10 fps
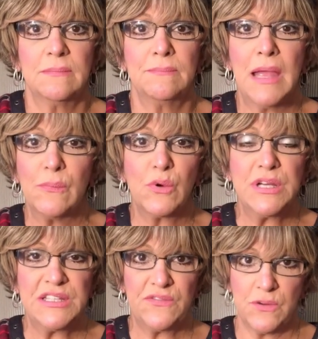
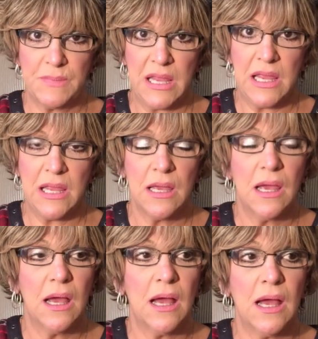memories for me
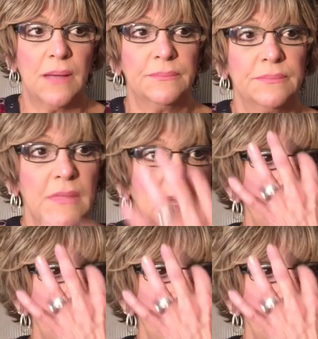um,